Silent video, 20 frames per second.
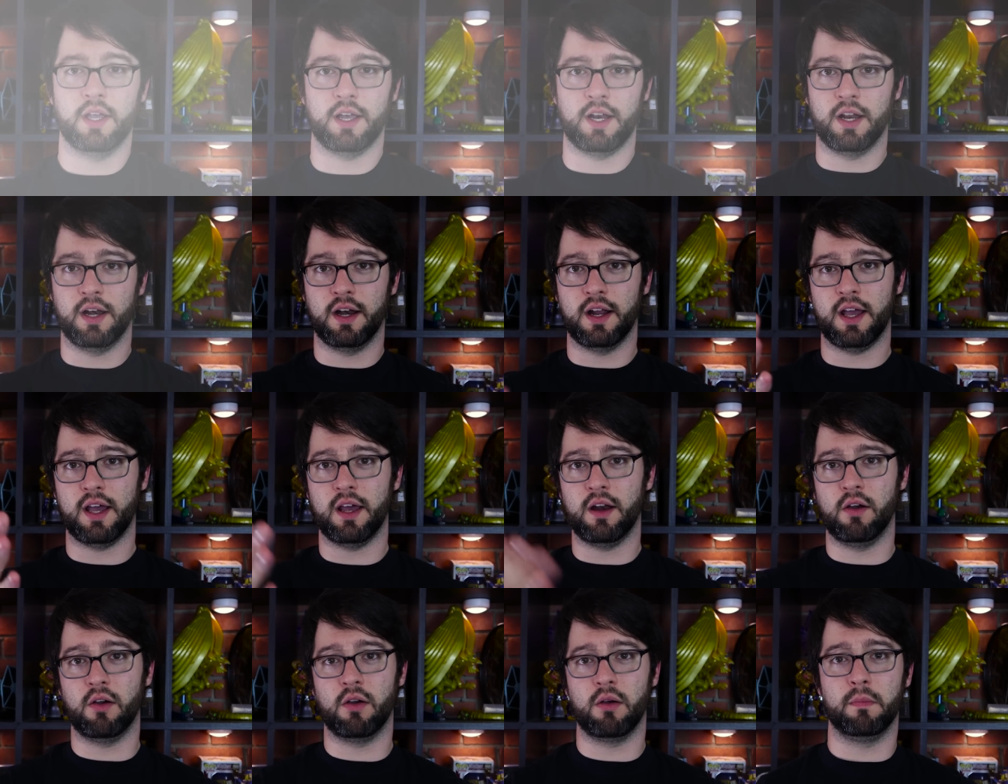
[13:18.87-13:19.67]
got an
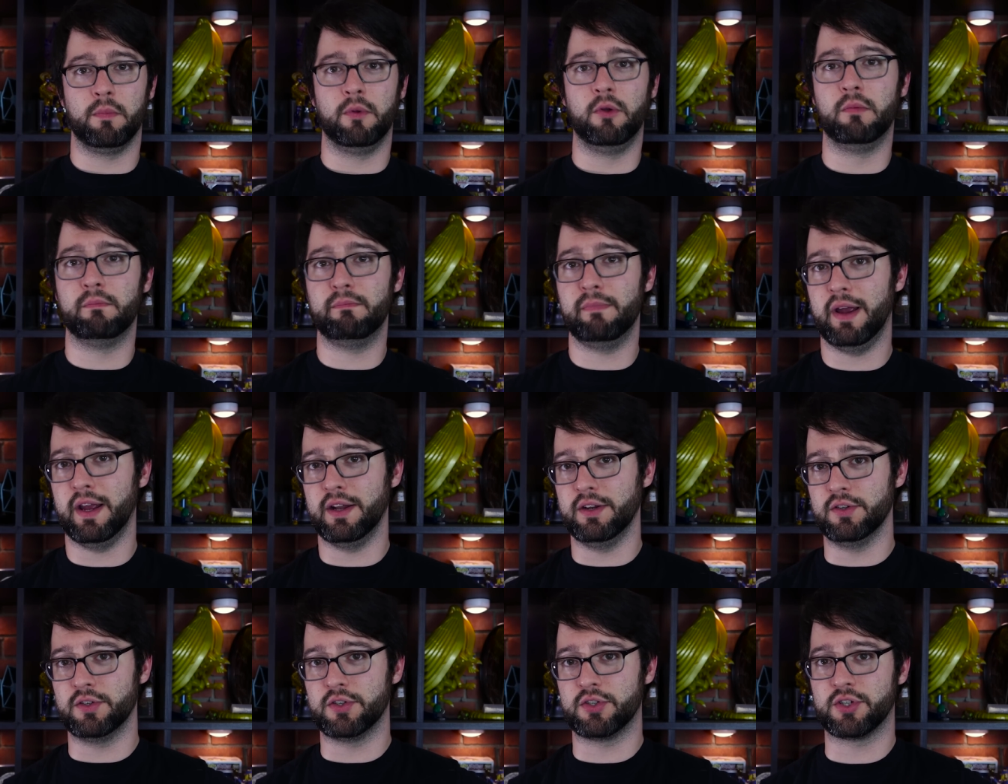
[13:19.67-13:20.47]
honorable
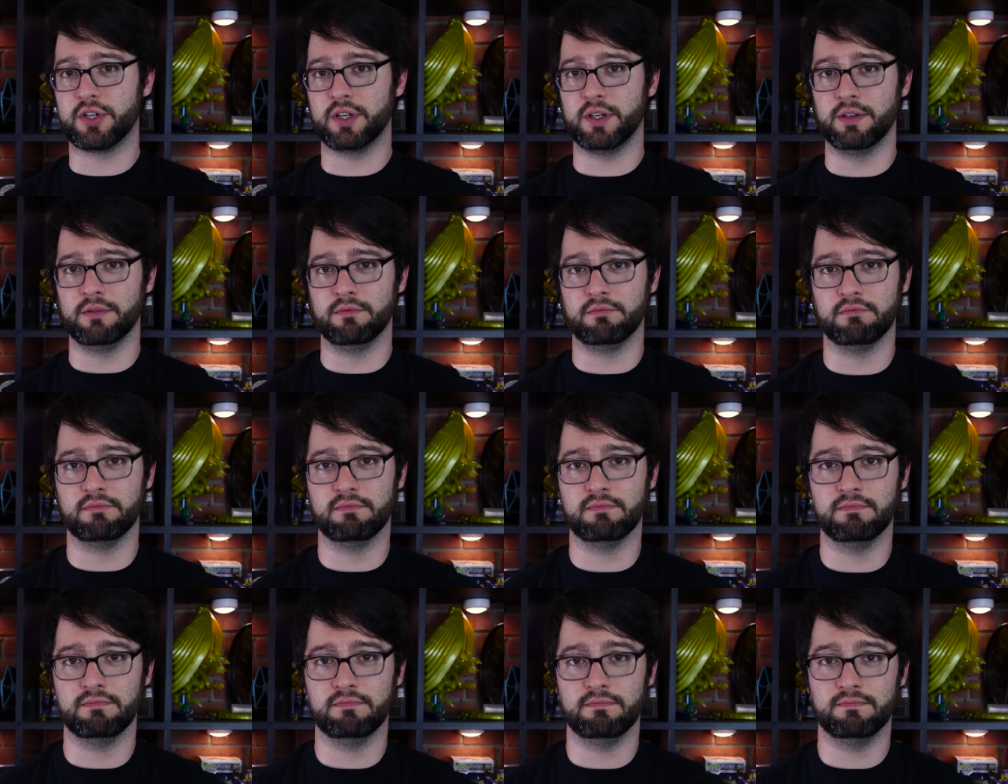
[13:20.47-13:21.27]

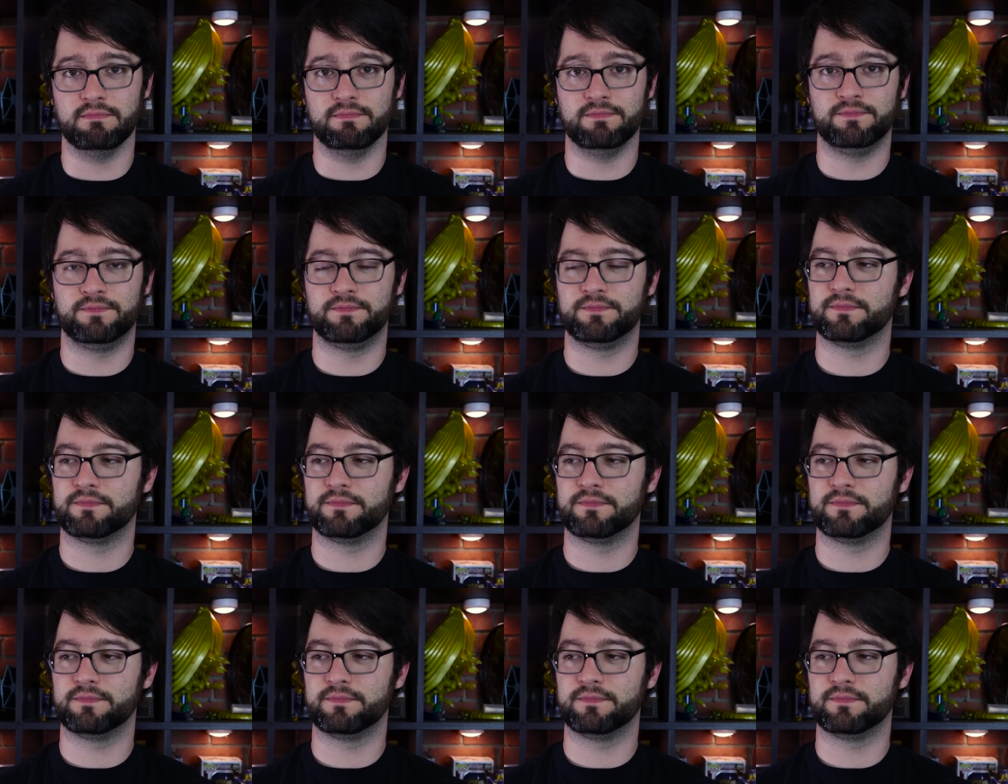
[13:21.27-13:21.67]
mention!